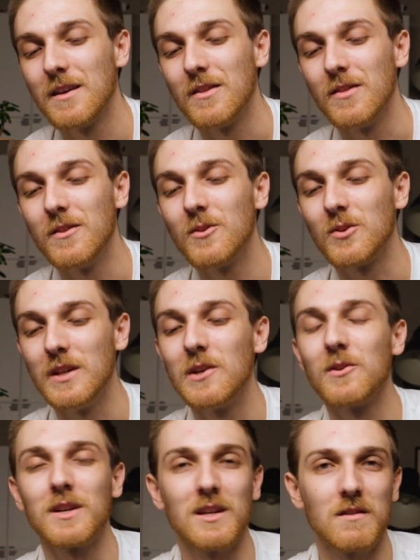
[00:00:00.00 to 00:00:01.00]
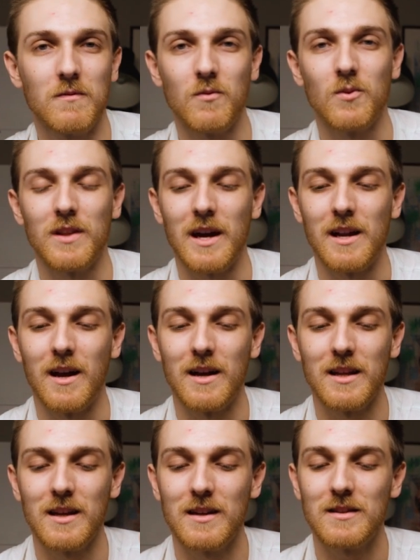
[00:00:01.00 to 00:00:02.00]
they're gearing it for that
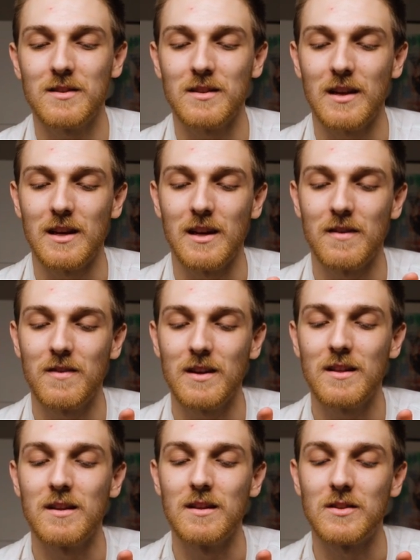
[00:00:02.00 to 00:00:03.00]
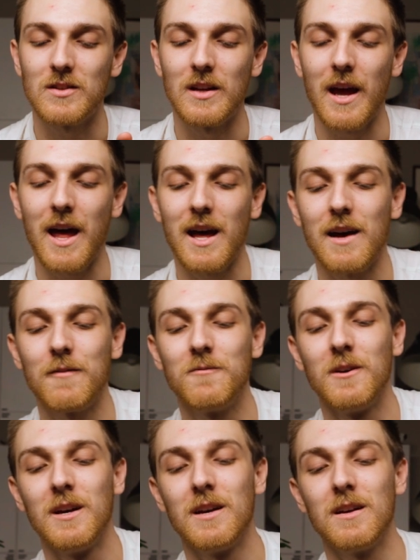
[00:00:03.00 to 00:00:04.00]
audience, and I think that it's gonna have
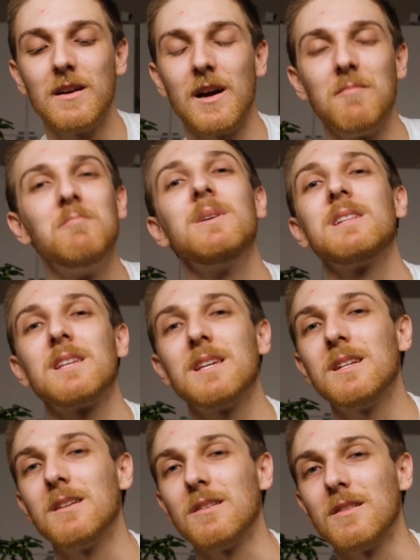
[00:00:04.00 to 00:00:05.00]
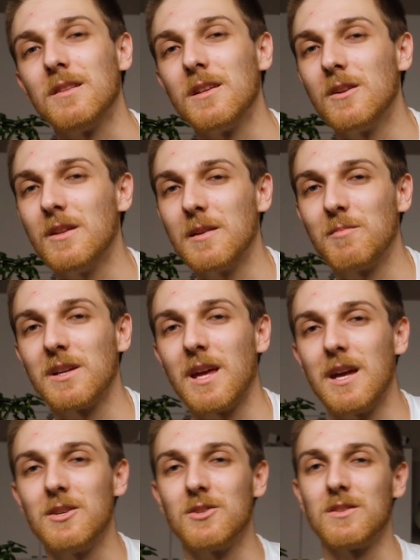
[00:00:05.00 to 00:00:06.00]
a million little
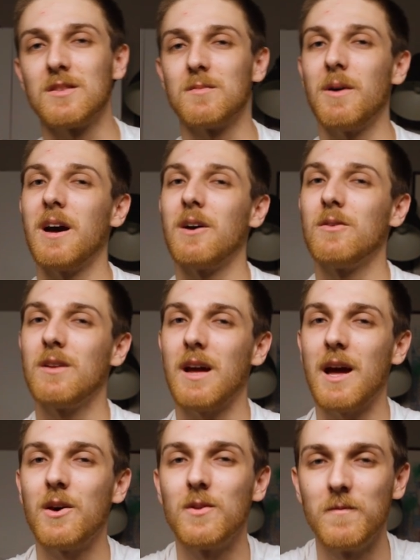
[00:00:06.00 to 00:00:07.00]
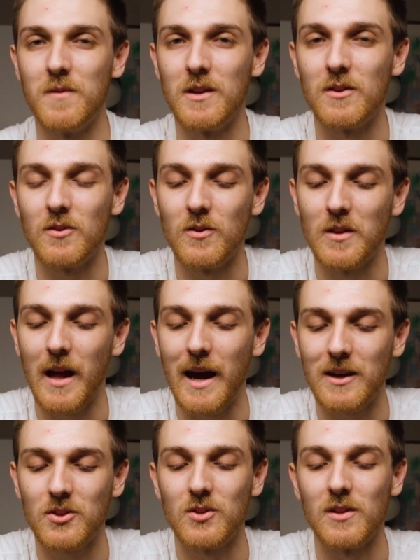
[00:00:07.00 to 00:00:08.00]
implications about how the vehicle
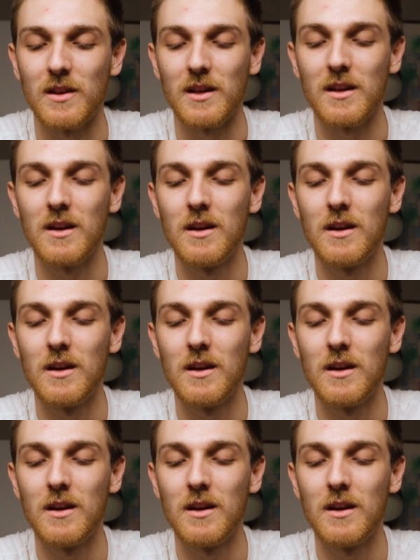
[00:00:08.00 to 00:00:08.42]
actually